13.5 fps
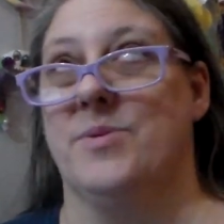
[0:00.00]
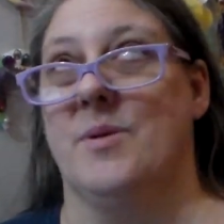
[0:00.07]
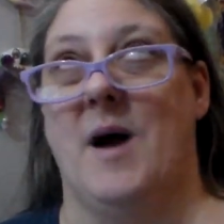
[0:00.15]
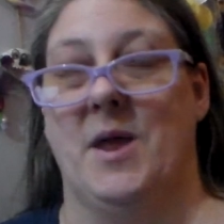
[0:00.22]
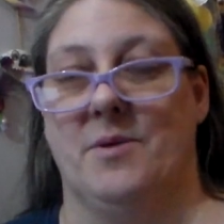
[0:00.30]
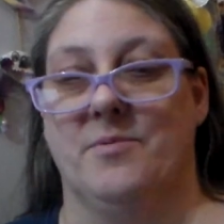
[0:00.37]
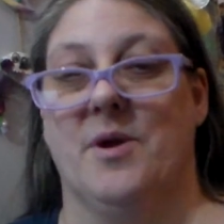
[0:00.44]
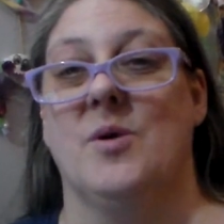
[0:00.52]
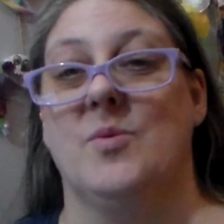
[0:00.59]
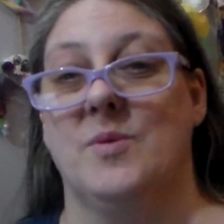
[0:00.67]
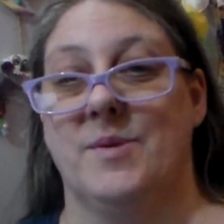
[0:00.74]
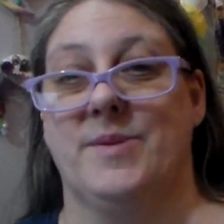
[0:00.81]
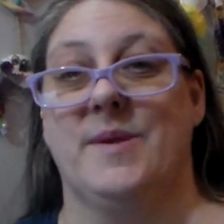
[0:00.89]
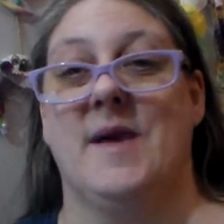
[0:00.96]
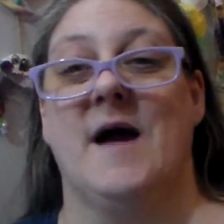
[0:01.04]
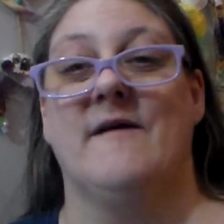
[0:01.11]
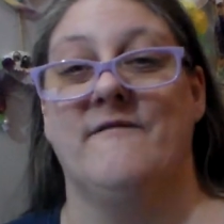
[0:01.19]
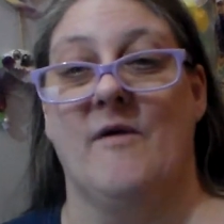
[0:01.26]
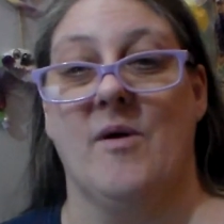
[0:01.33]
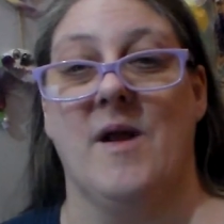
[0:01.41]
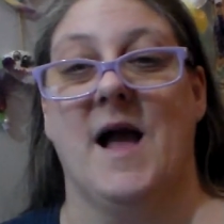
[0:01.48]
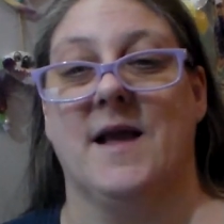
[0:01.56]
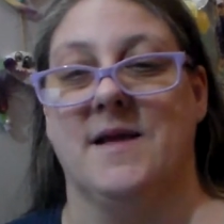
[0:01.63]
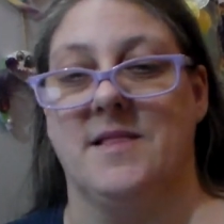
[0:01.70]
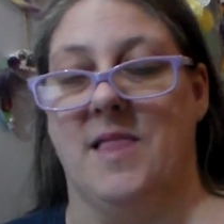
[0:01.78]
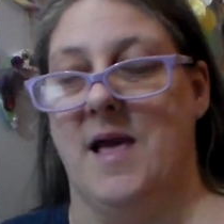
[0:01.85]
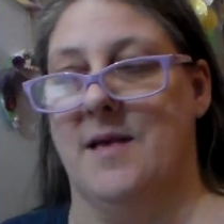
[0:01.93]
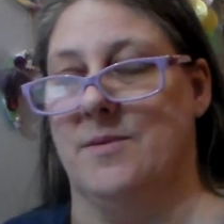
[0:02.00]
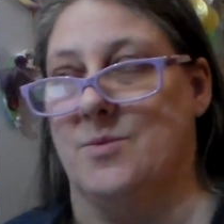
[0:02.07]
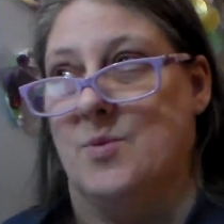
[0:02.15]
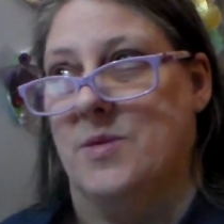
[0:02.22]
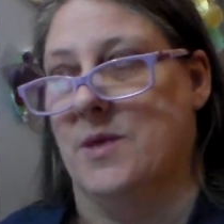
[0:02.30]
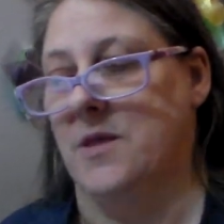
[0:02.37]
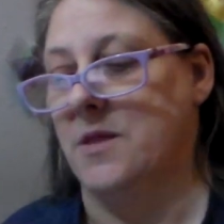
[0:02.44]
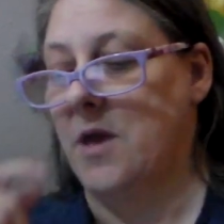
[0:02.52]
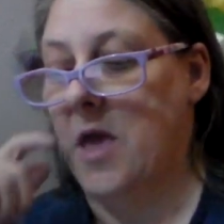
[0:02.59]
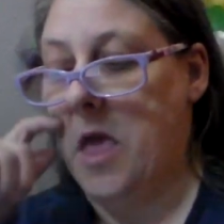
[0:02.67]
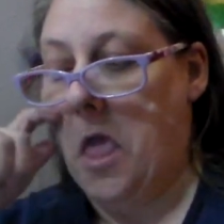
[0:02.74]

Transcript: So I don't know. We'll see how far I can last with it.